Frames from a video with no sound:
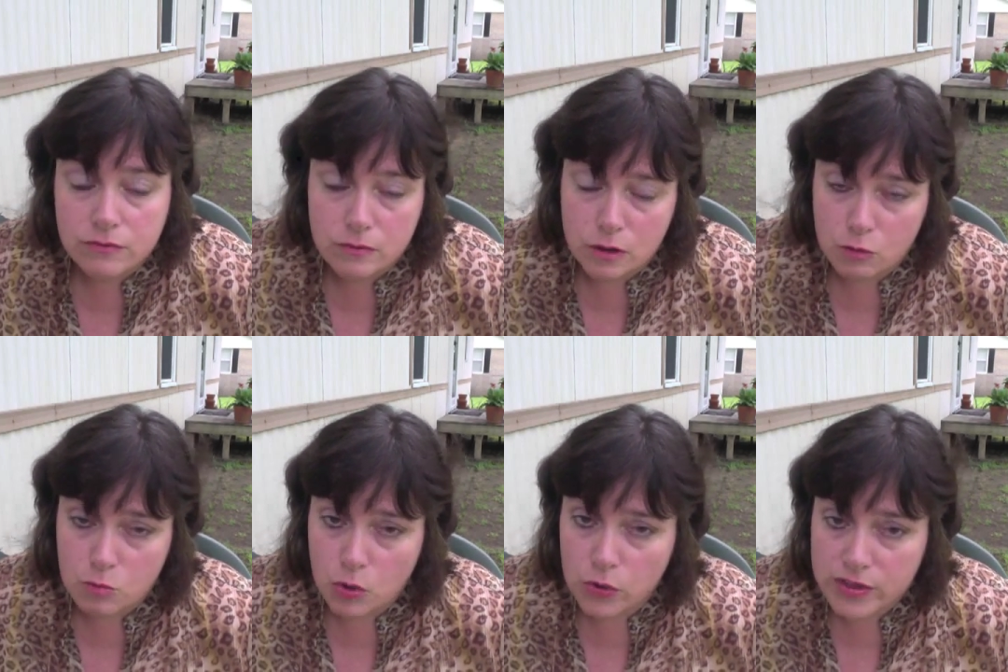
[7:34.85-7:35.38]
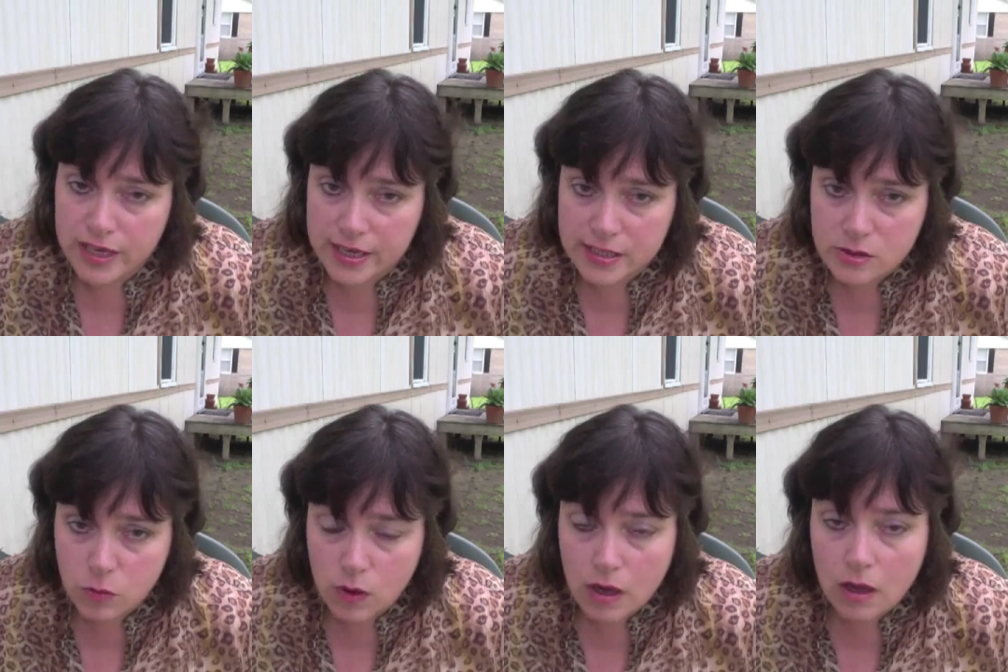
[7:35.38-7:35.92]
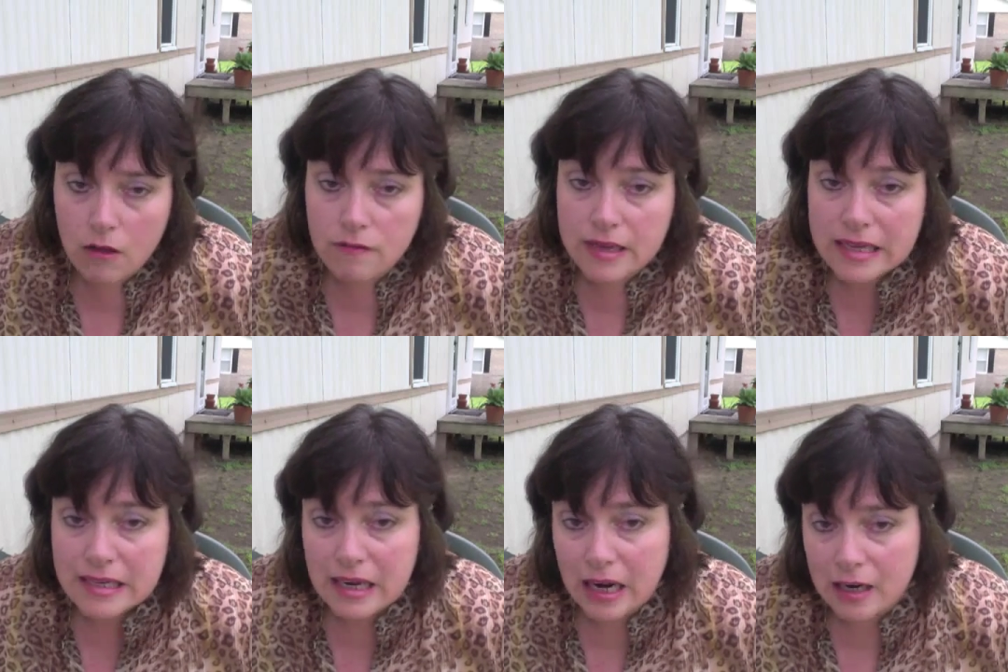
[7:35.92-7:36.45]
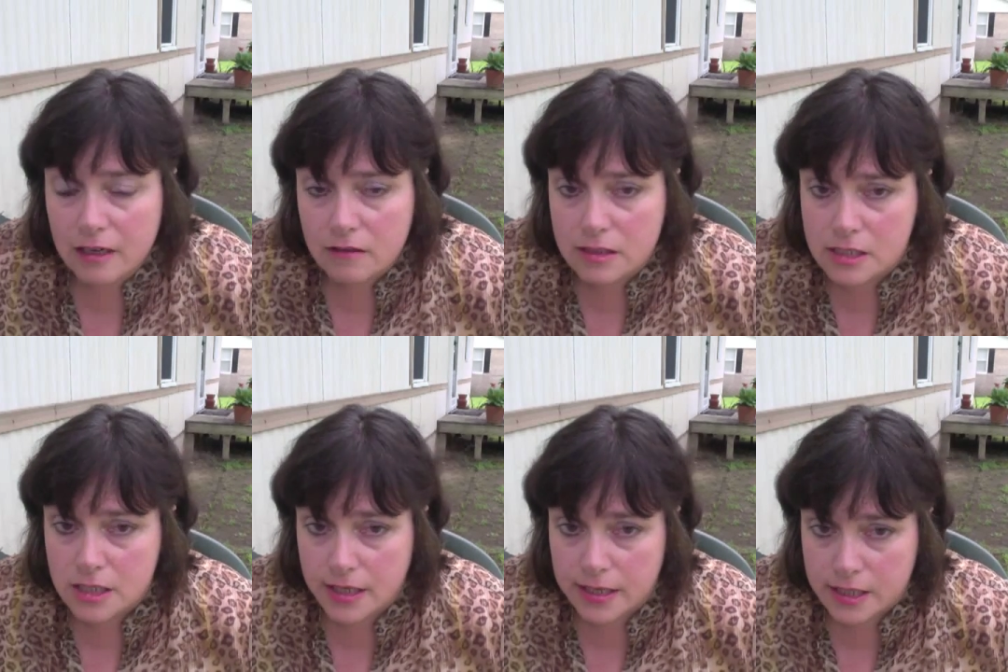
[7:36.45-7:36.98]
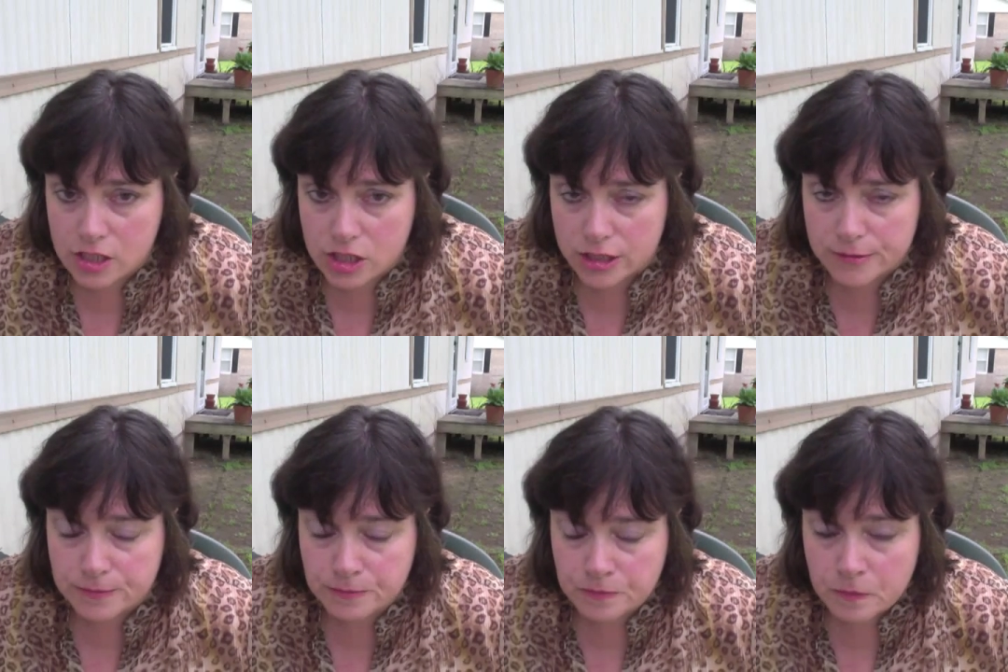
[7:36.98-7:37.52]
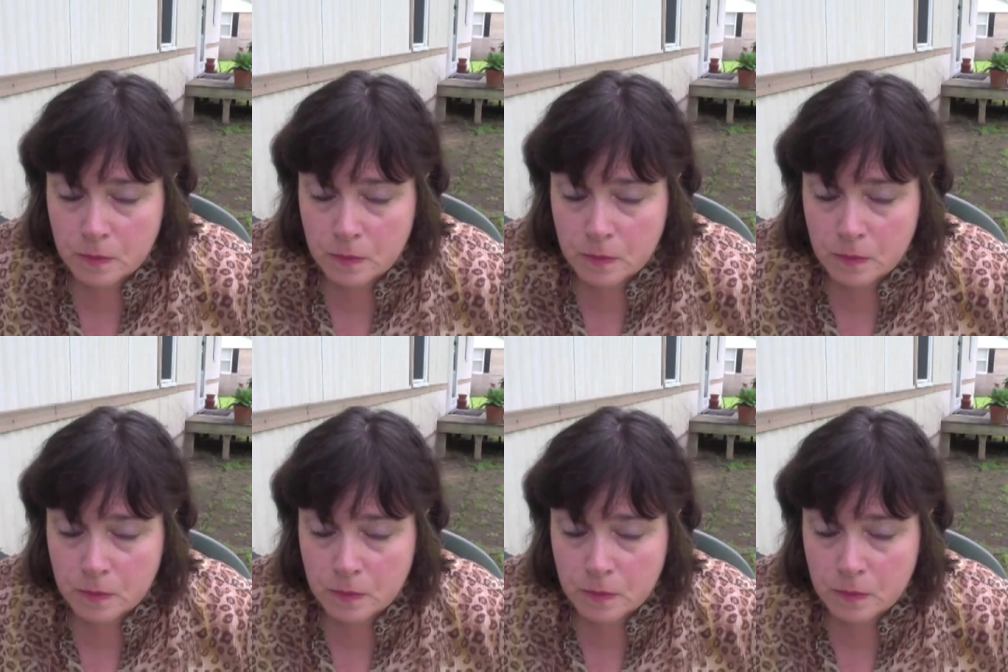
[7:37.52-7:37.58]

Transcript: of both K-12 and higher education.